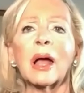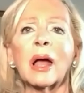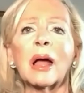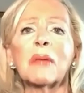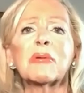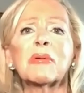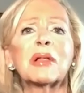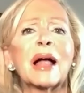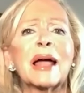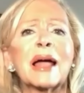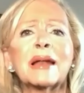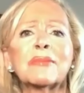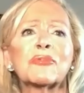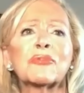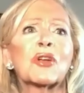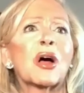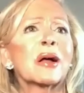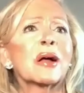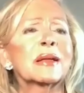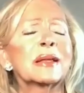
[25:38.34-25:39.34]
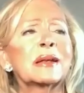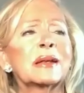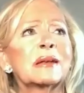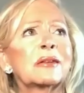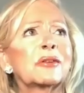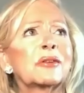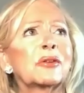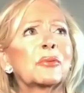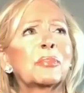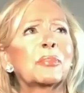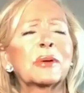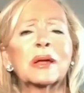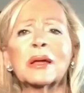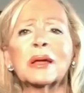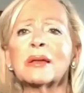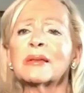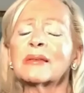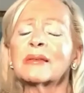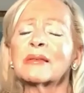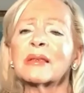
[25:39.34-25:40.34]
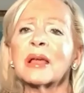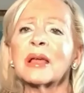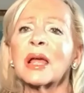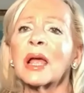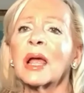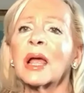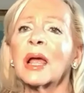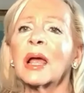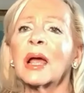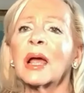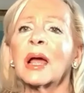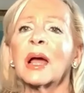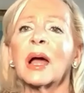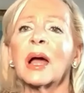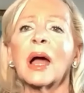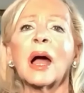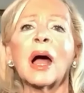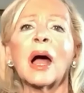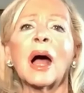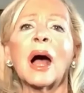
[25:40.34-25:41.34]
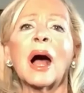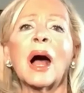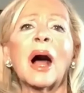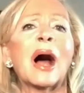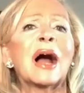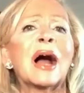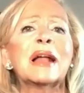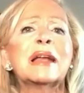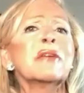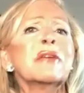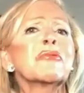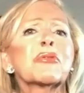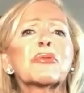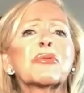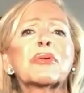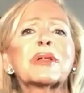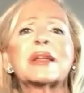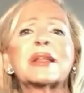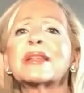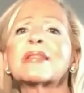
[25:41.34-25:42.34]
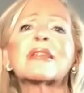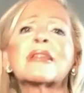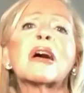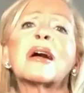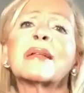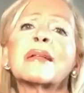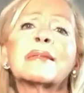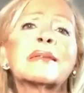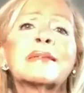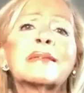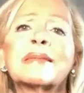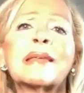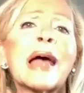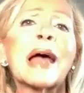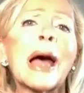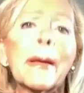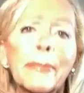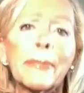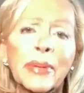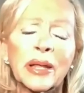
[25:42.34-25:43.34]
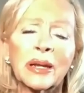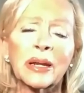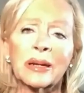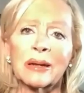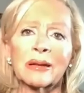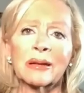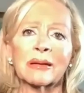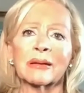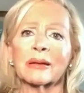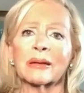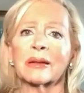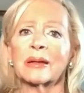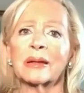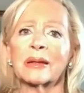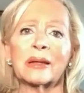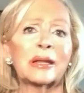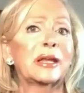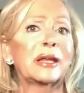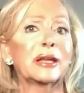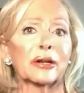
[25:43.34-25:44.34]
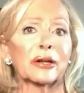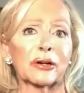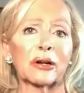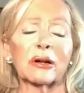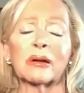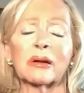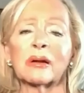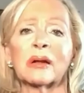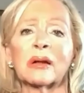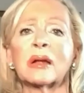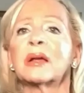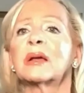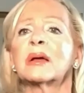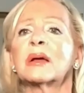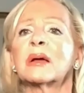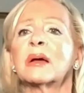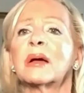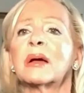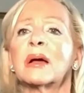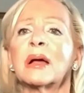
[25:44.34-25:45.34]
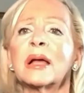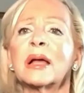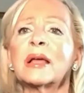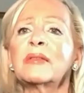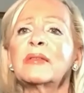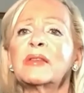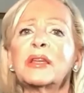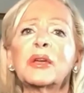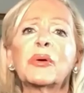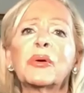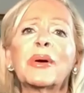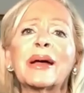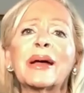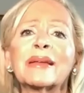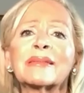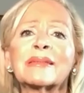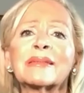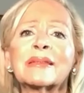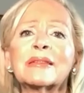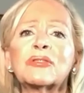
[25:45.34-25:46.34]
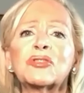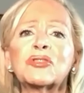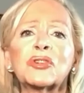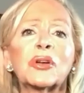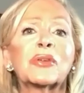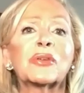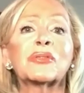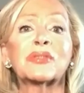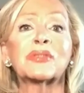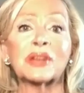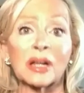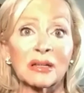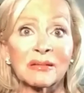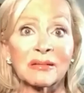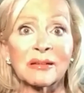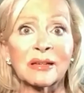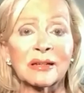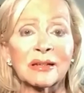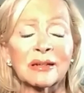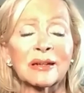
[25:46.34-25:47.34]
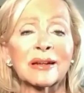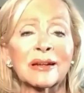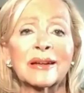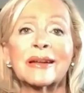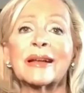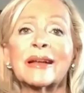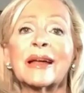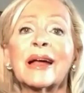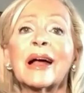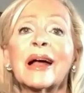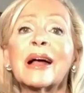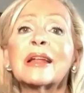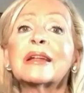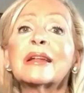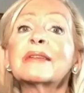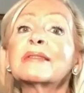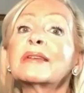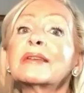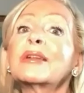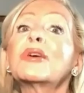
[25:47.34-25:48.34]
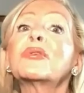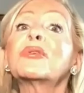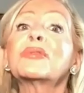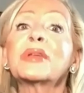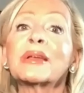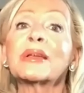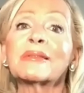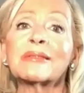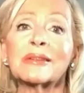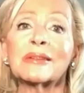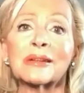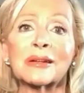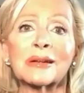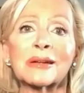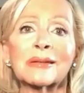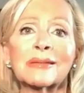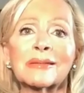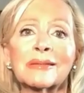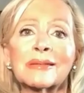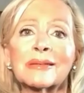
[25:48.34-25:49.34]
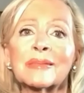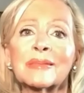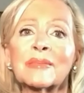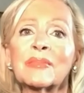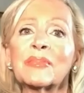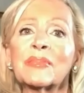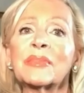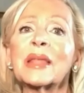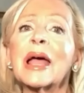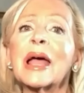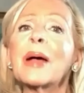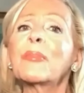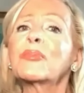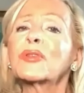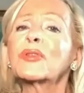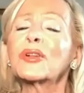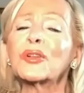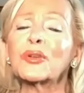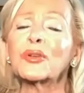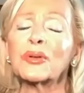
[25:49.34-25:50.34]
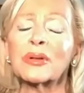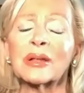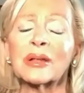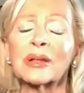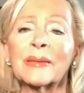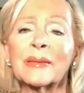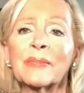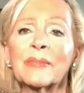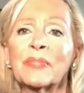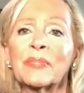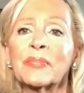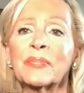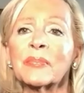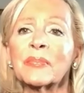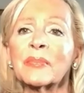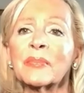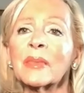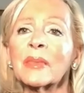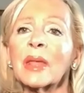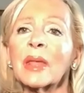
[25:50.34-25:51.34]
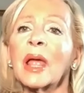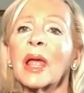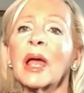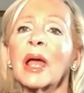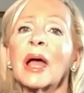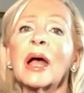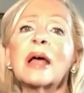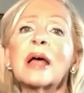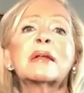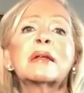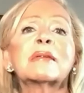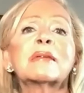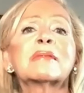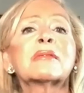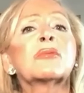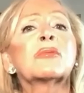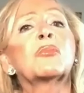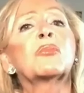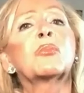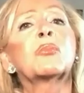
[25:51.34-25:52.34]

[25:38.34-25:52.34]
I'm glad I'm talking to you because I never really thought this happened here in the US. And she goes, does it? And I said, oh, yes, it does. Absolutely. And I said,